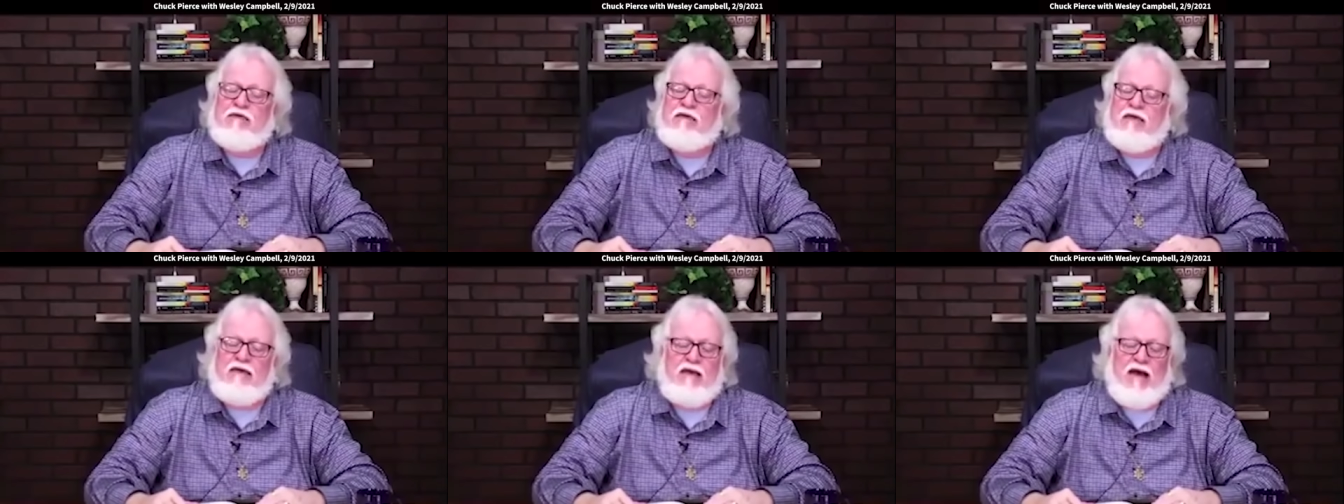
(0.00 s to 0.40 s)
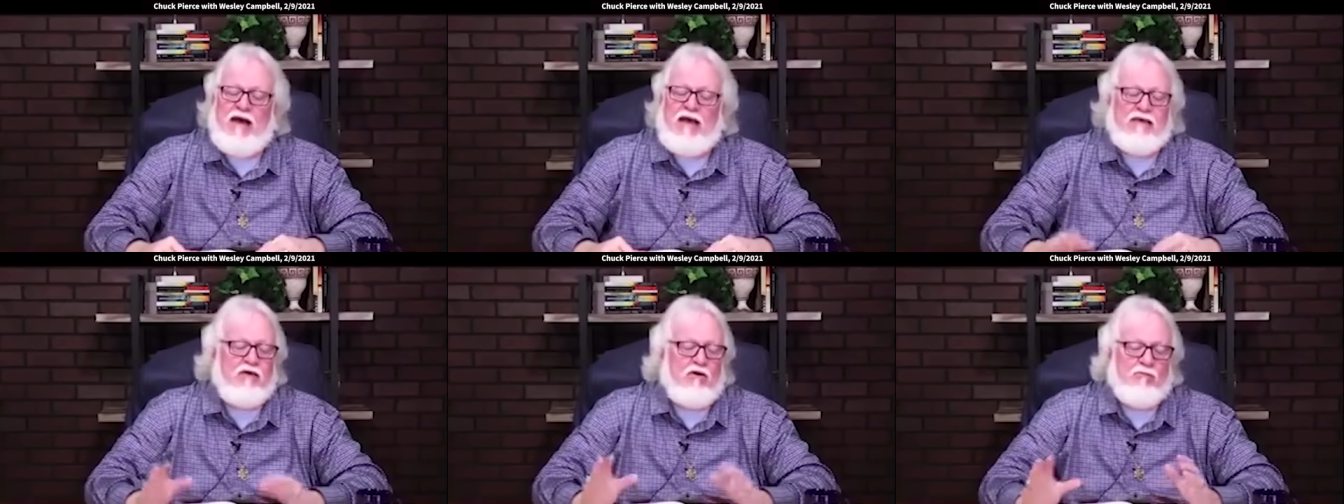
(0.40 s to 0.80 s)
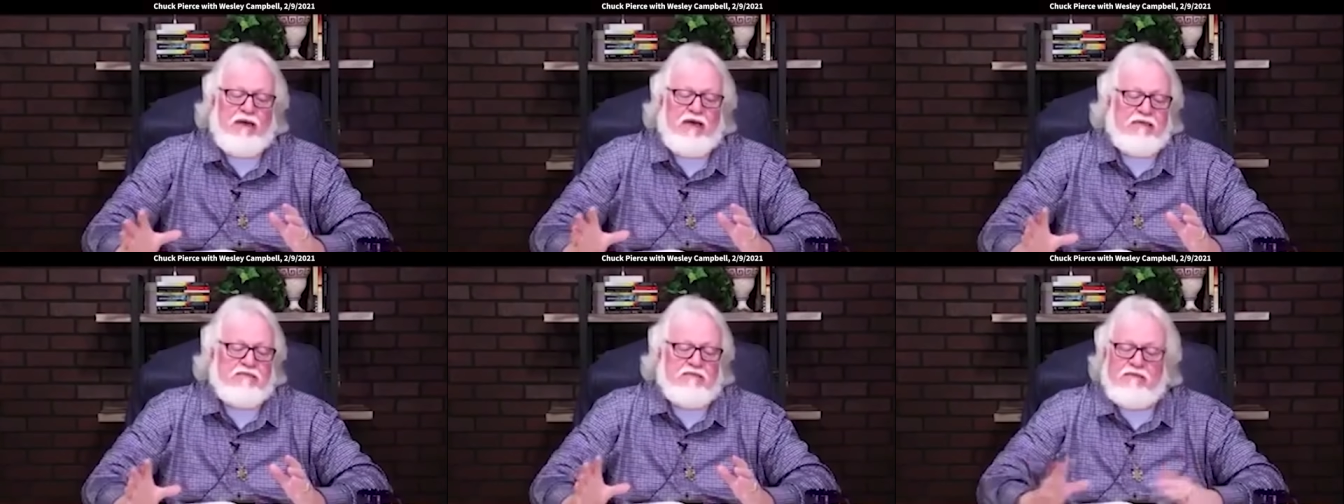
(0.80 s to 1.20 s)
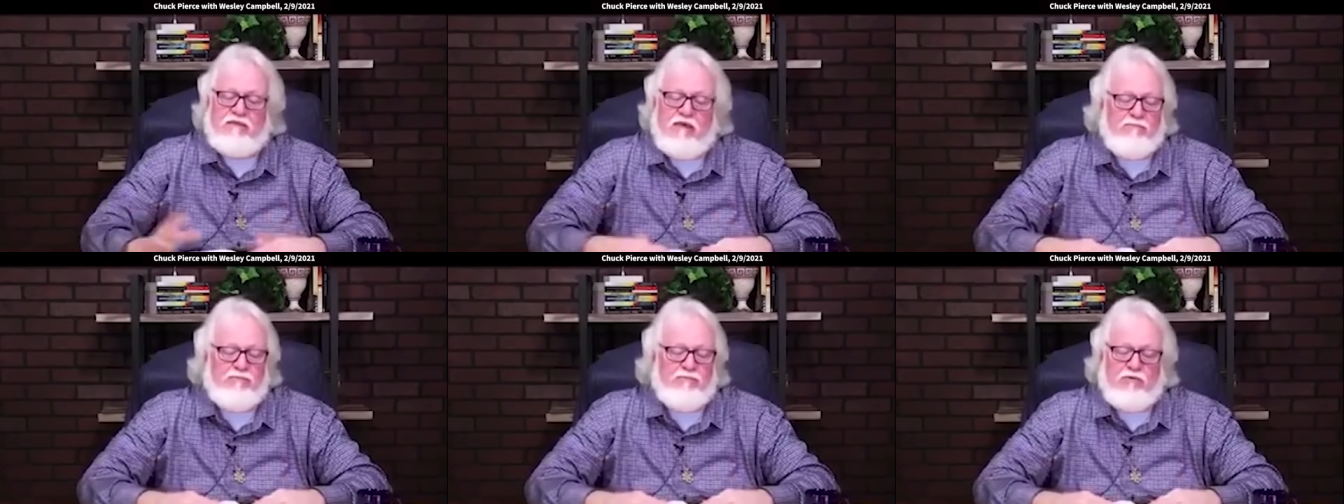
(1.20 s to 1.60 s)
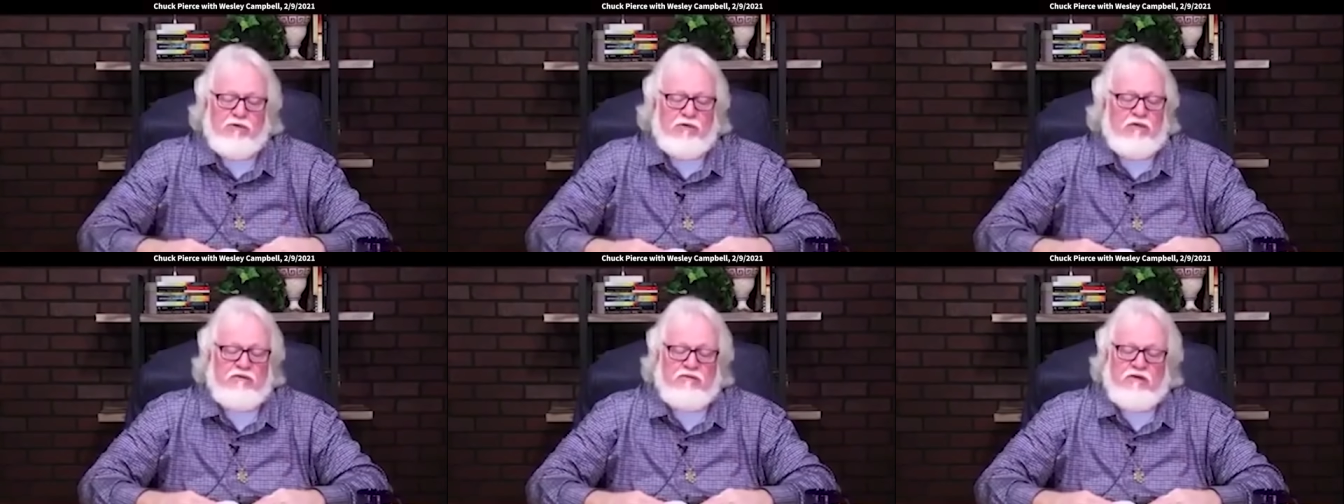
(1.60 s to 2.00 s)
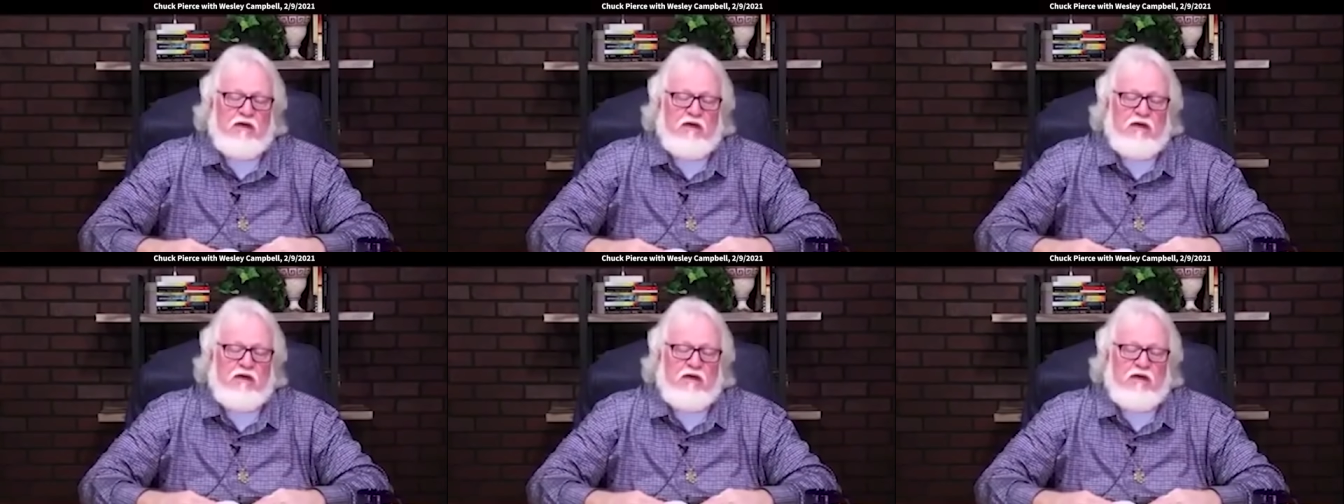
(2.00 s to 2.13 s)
and I go back to that point in the